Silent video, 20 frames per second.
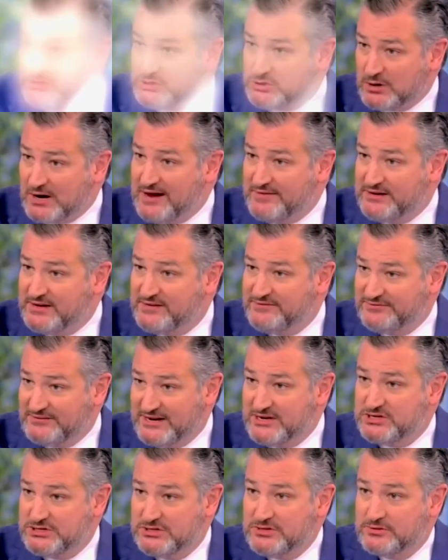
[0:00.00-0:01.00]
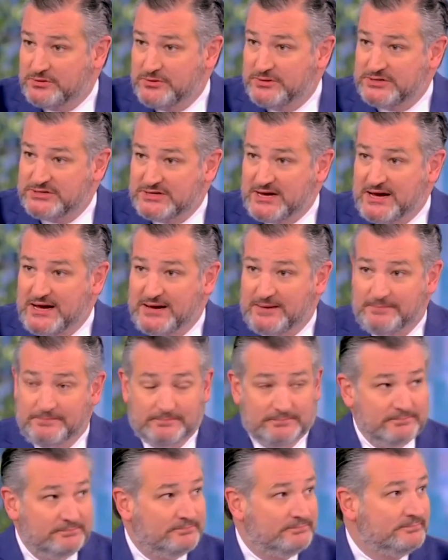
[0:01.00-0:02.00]
We do cover climate here,
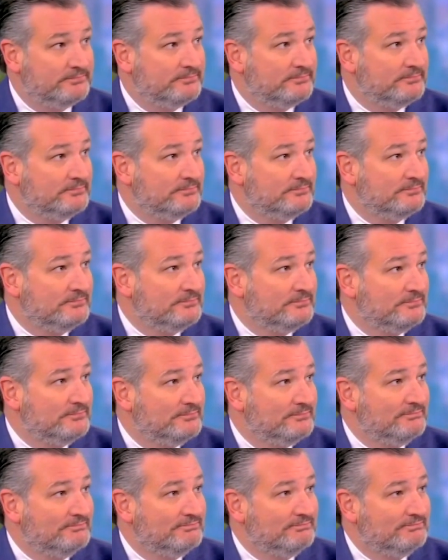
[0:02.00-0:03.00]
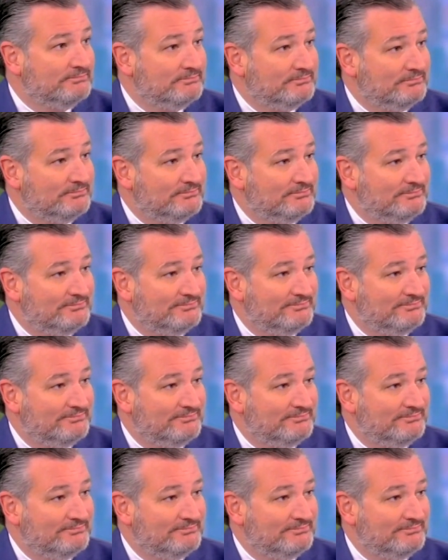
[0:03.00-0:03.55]
guys. We do cover climate.